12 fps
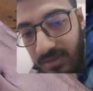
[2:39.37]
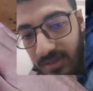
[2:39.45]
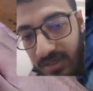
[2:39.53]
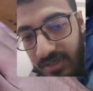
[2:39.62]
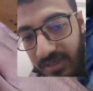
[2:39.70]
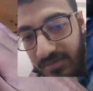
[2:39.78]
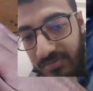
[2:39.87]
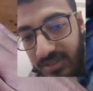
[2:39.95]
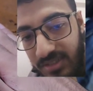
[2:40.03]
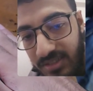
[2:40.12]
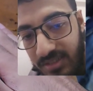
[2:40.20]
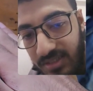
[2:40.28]
88%,
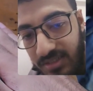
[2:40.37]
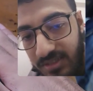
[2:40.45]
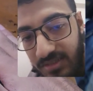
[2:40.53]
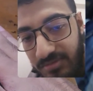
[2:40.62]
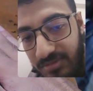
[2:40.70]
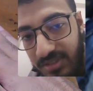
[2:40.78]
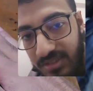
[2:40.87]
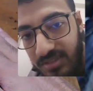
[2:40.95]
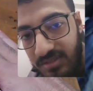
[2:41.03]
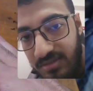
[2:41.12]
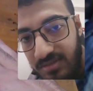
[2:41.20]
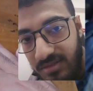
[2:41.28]

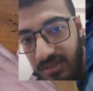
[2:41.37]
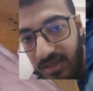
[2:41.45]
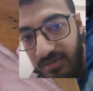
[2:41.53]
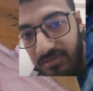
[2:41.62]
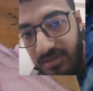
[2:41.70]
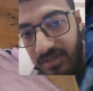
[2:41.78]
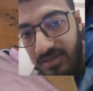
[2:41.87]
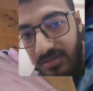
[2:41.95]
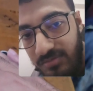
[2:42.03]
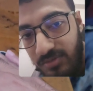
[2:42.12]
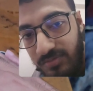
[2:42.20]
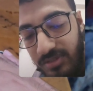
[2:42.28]
83%, and if I
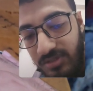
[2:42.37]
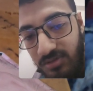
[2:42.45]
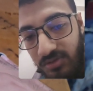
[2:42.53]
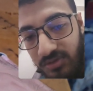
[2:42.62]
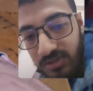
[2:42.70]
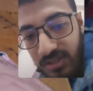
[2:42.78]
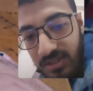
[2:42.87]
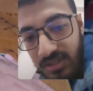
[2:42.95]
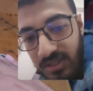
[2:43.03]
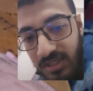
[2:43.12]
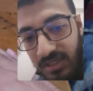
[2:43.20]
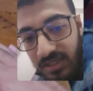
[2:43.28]
move closer,
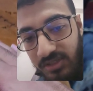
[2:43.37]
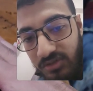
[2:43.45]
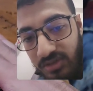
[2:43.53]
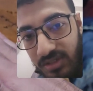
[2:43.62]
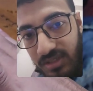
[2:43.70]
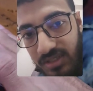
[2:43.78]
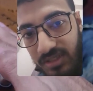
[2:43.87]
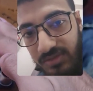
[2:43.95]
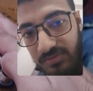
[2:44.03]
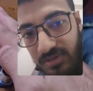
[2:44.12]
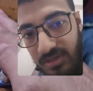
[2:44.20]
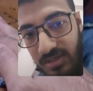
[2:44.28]
it's showing that
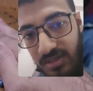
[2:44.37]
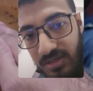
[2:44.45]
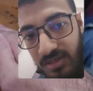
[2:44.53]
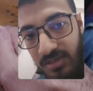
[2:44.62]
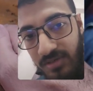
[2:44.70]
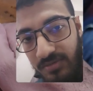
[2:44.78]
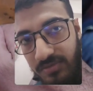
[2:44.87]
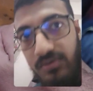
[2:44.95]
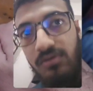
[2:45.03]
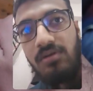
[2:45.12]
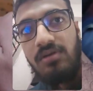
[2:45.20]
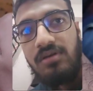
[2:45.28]
it's
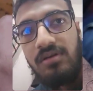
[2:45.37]
full.